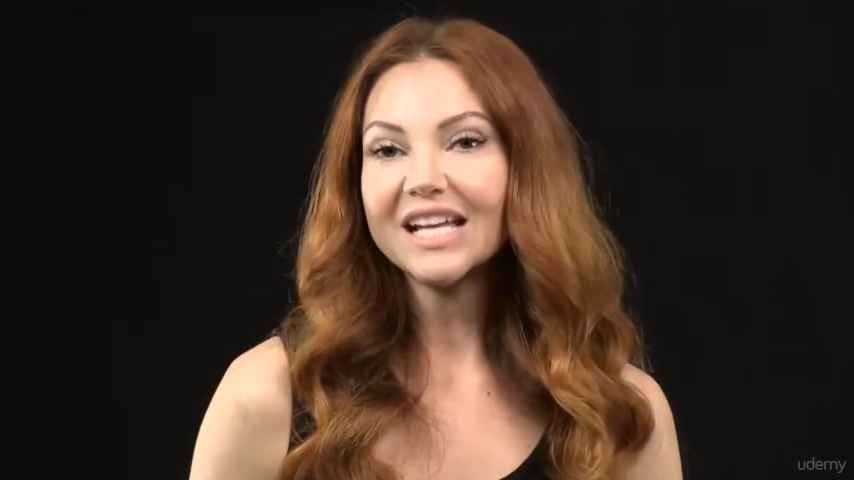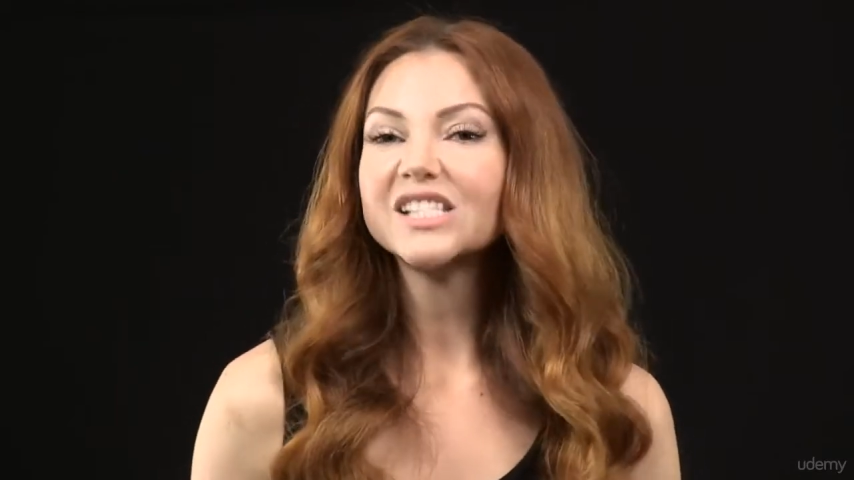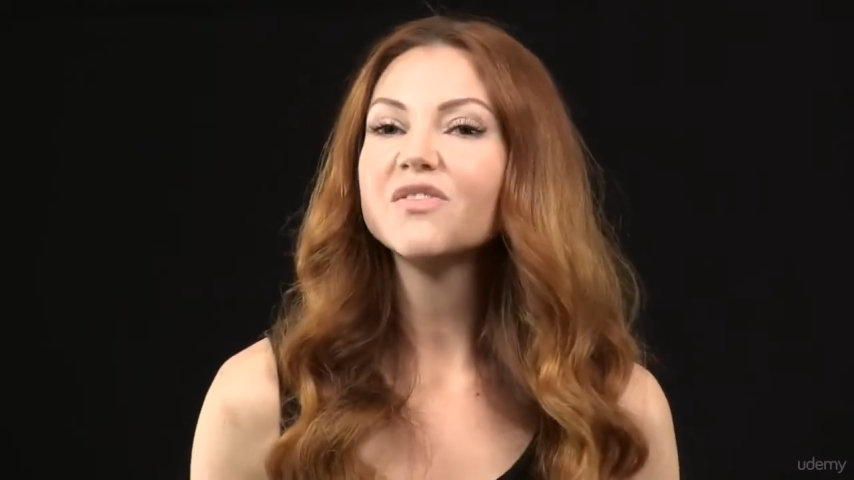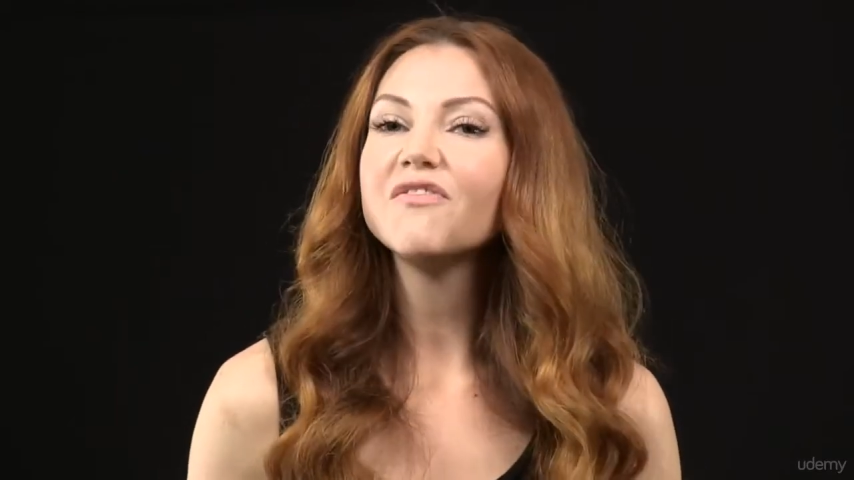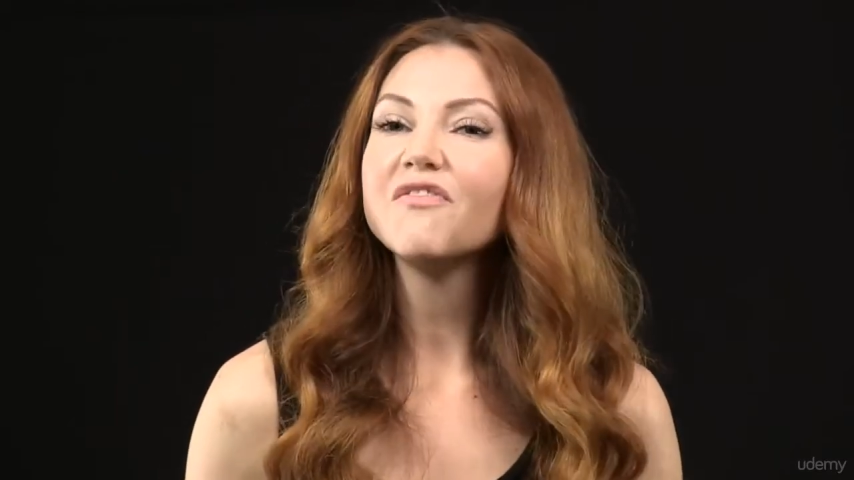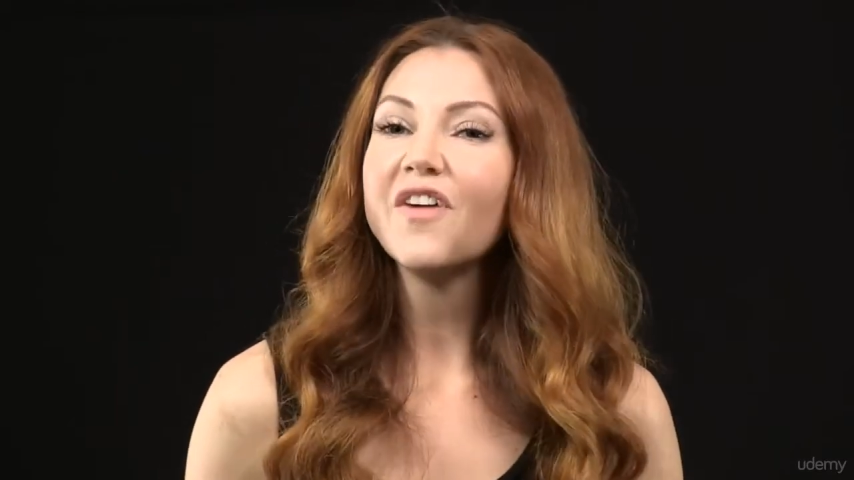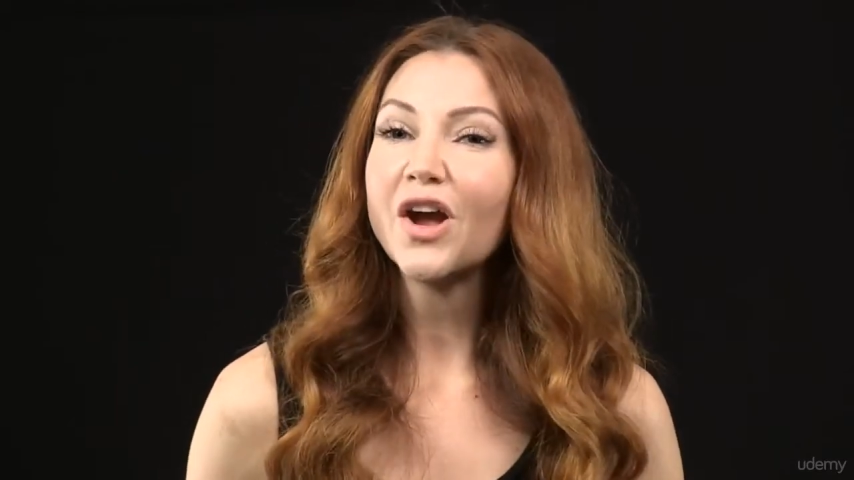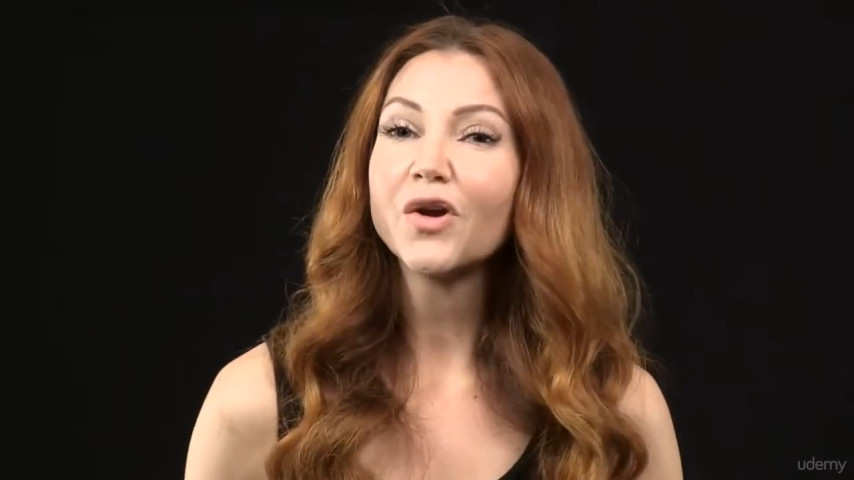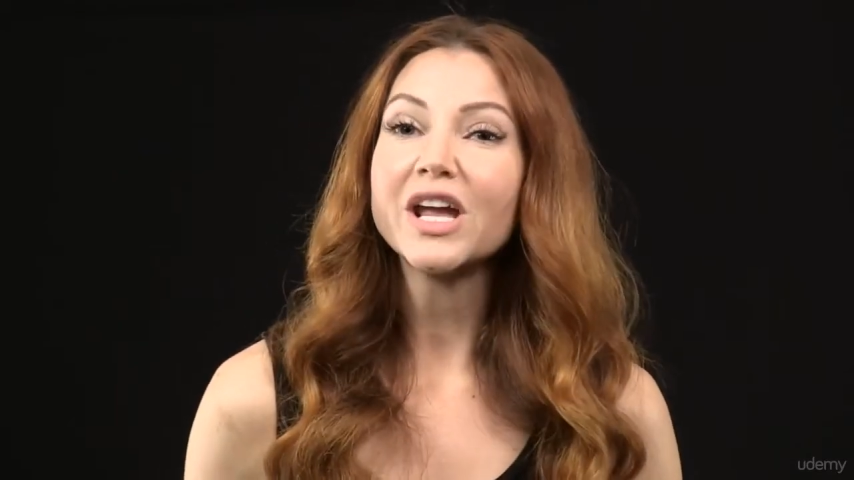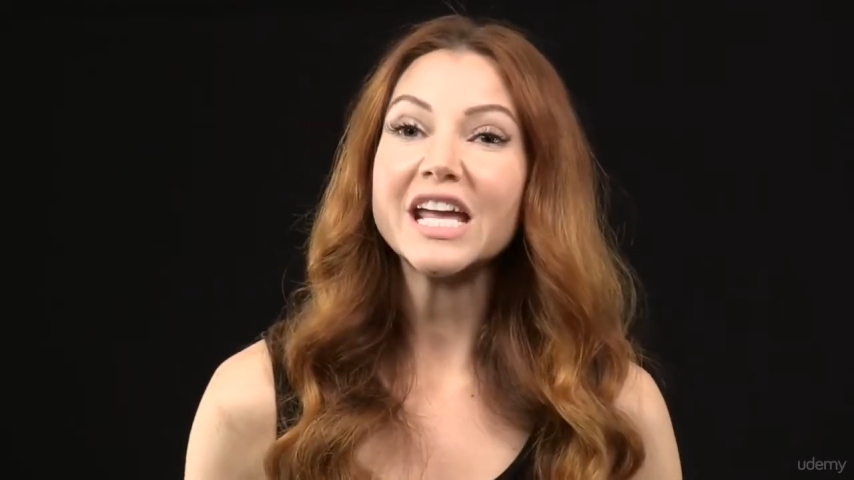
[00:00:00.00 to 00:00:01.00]
It's
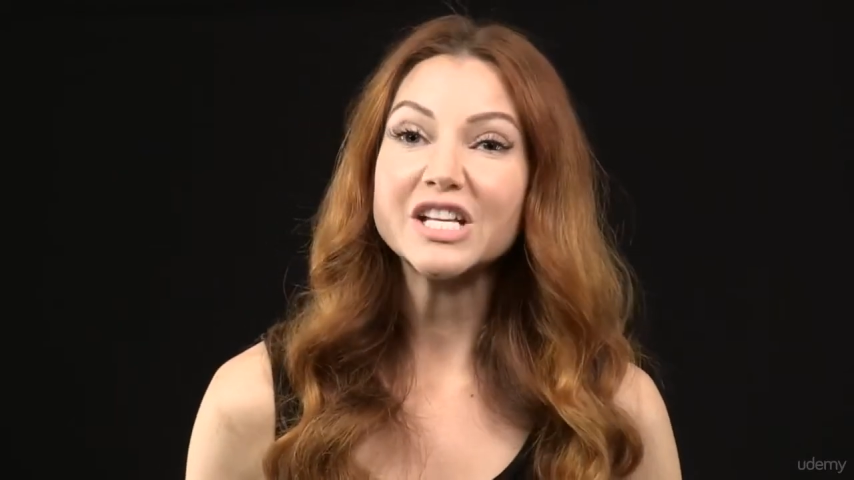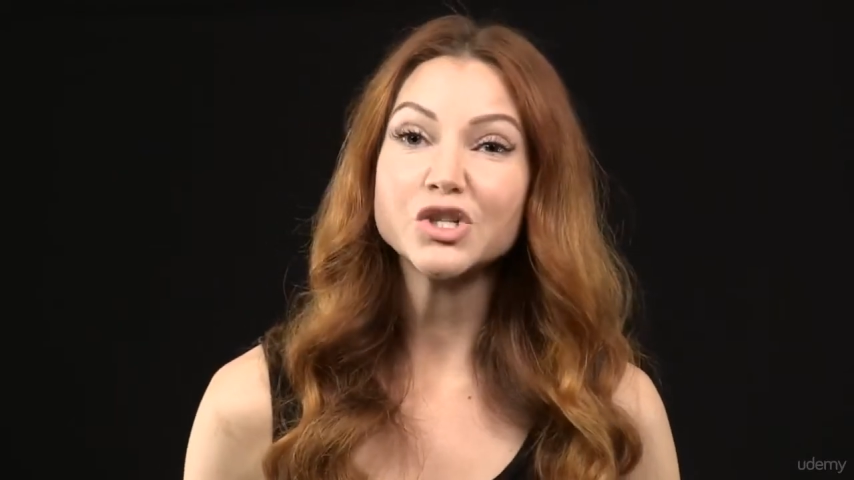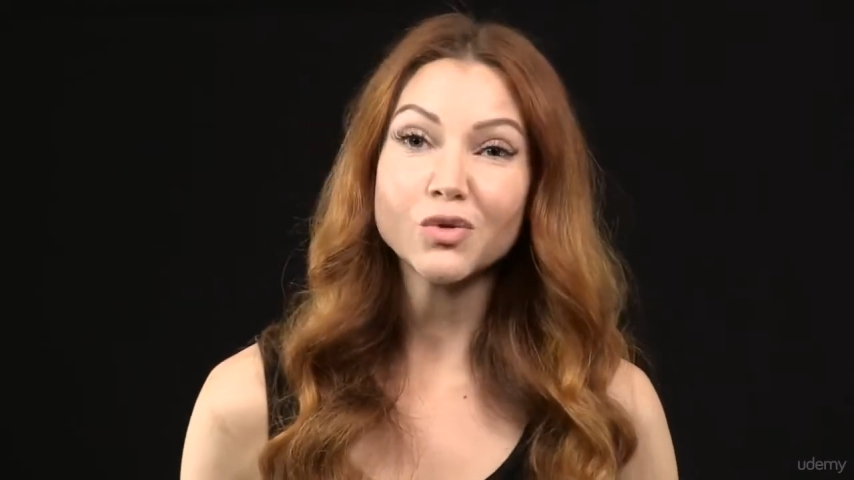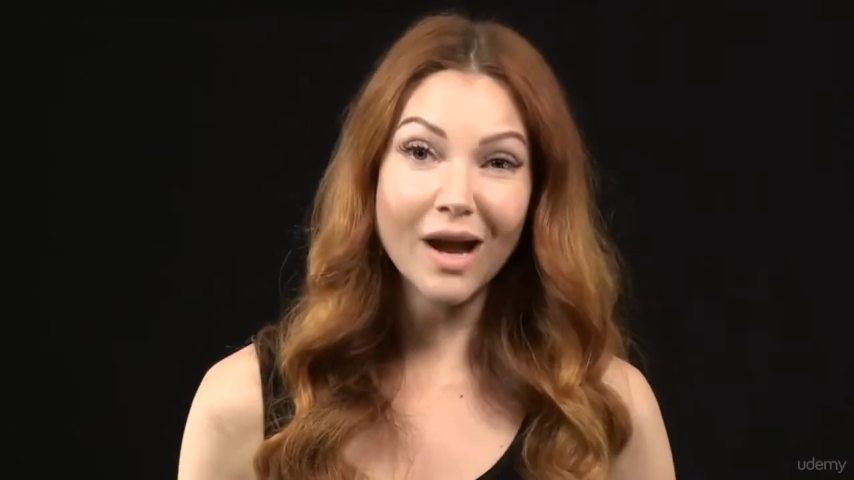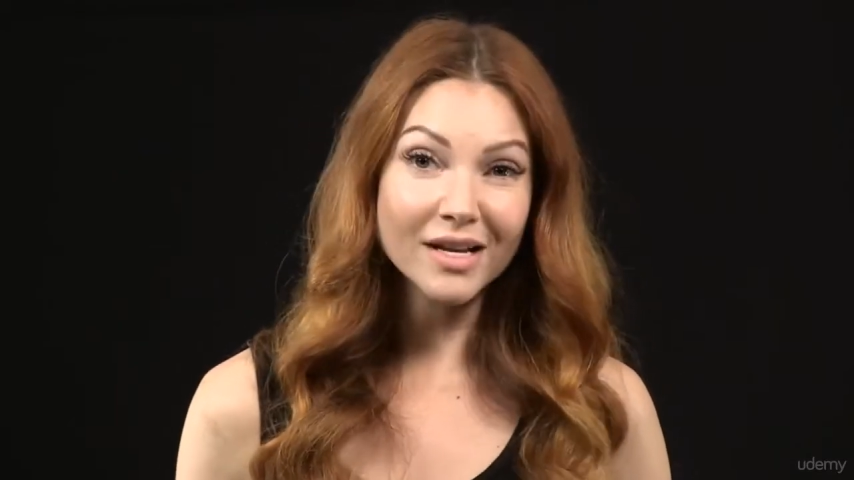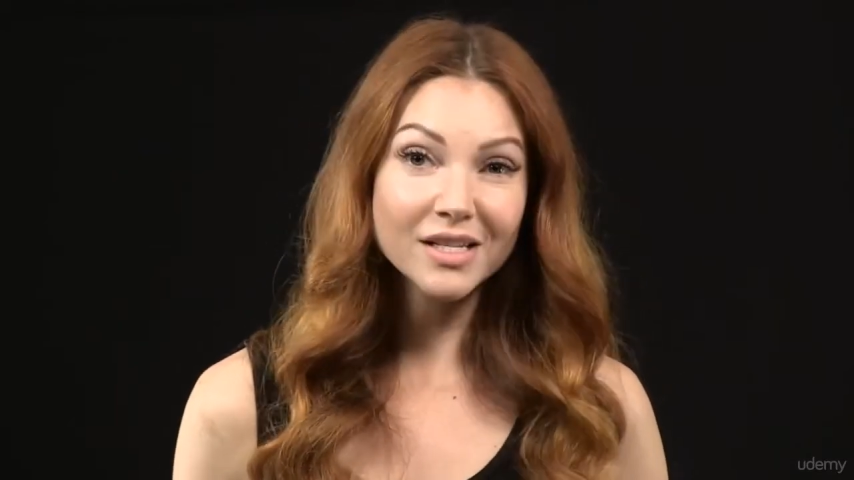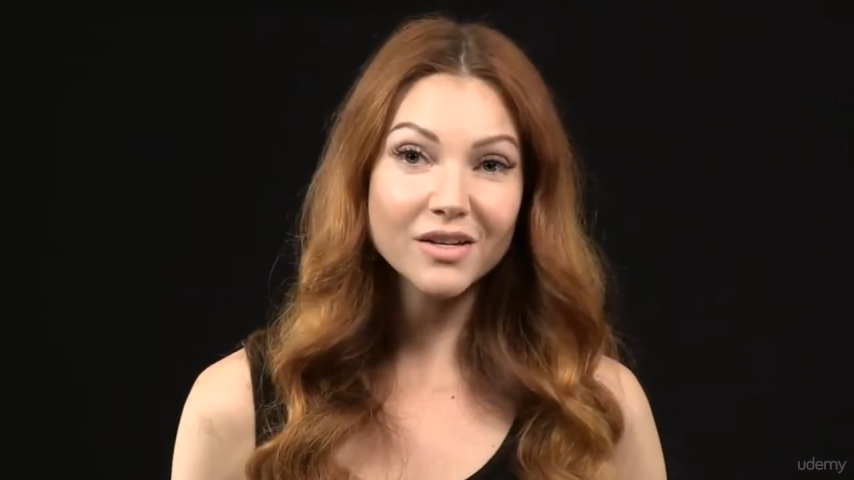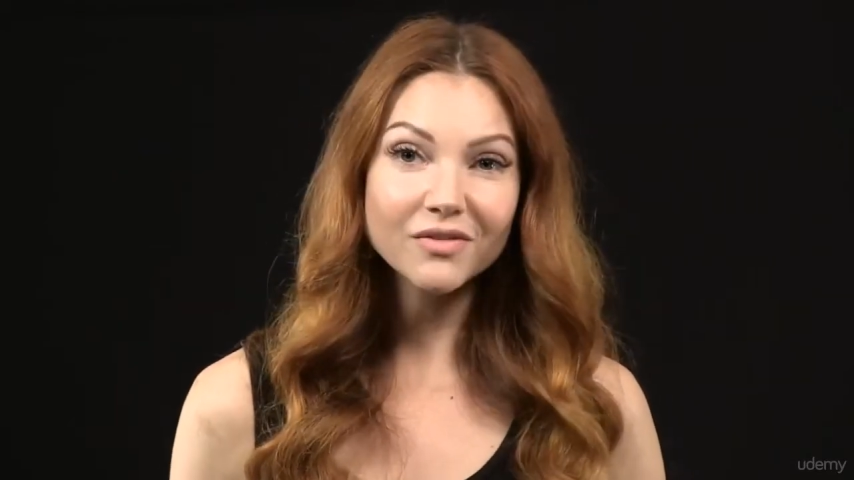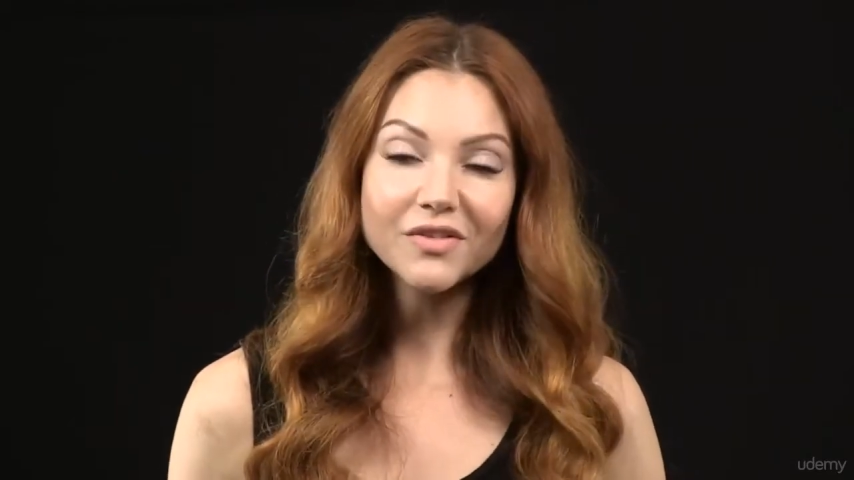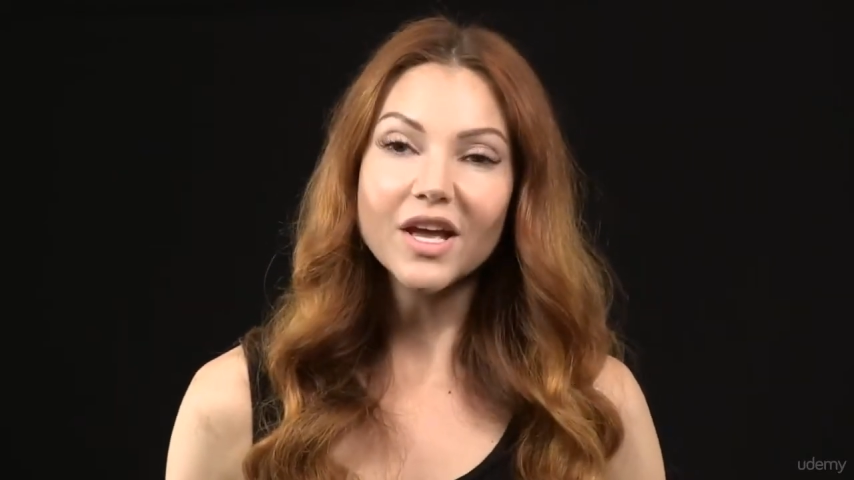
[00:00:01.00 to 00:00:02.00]
very
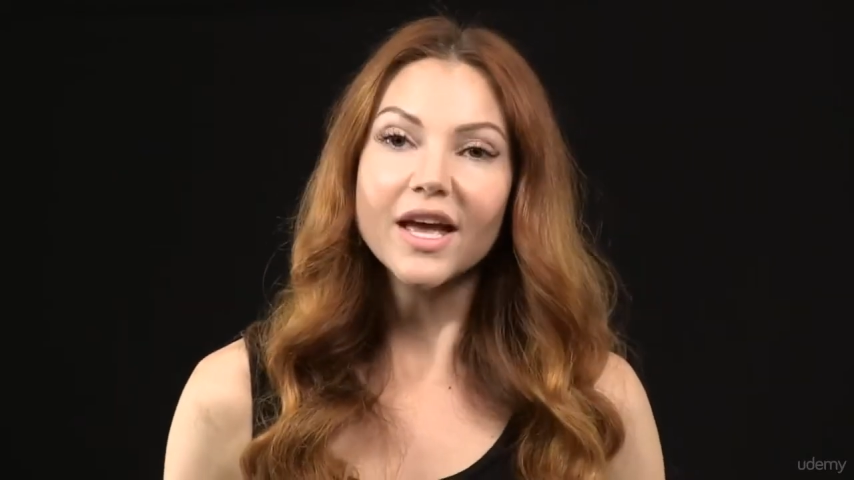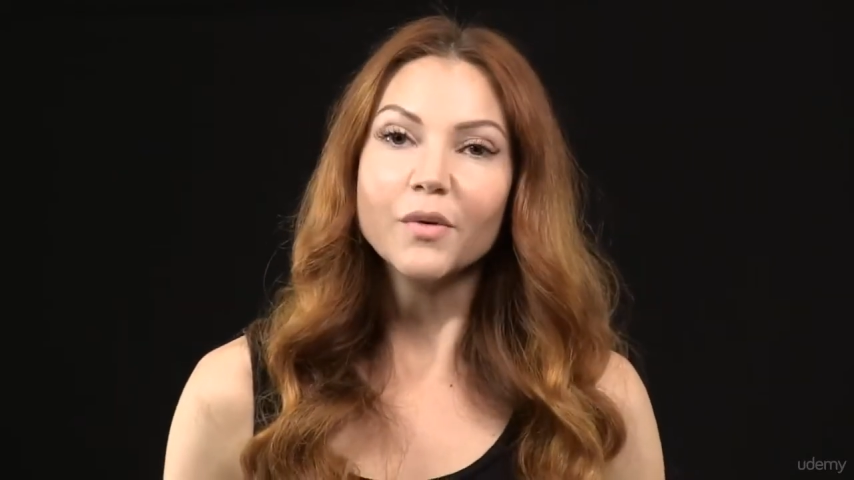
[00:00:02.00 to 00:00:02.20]
interactive,